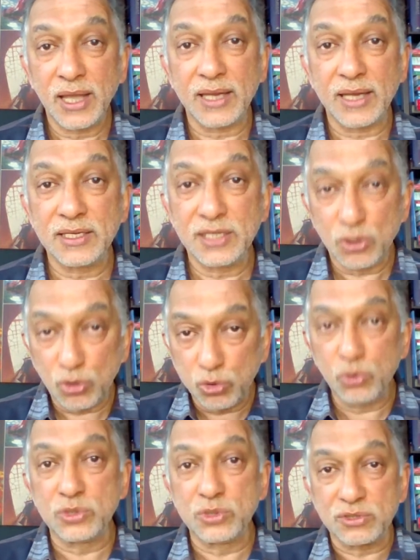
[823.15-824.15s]
and it
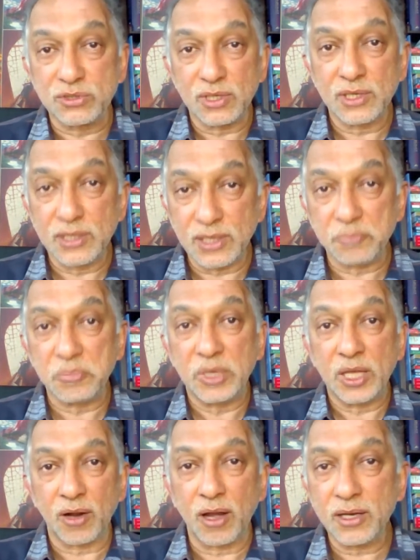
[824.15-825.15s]
includes
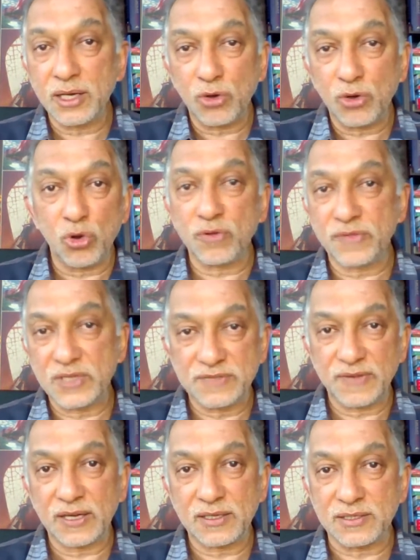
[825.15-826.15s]
Iran and all of
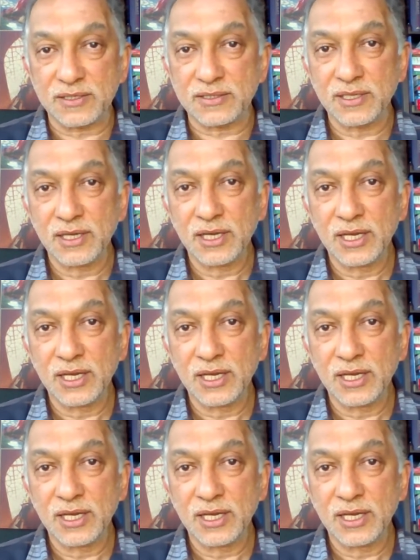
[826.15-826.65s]
these factors.